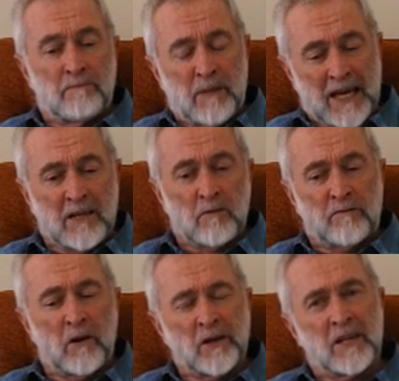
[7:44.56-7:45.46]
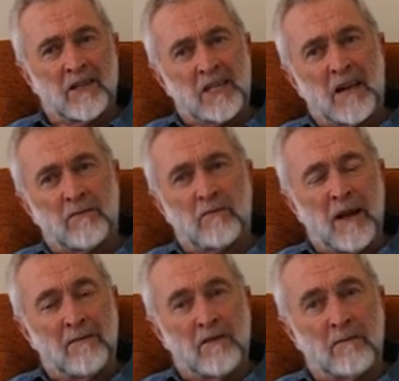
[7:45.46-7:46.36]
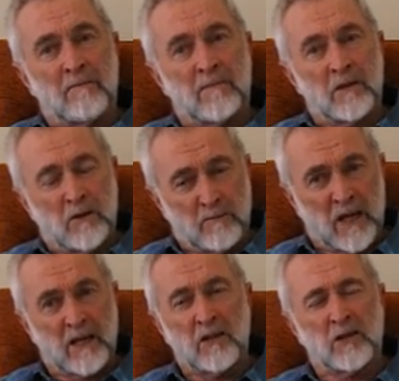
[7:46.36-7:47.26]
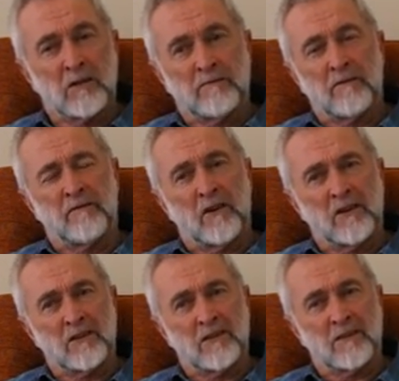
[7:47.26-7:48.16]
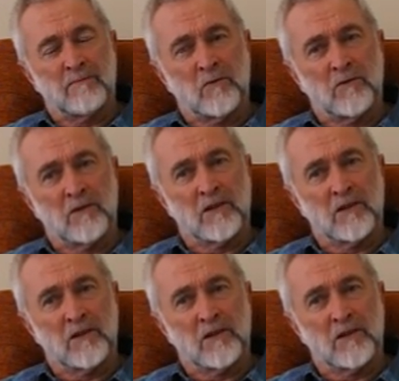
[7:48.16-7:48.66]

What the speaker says: paid or volunteer staff around them to whom they can turn for advice and support.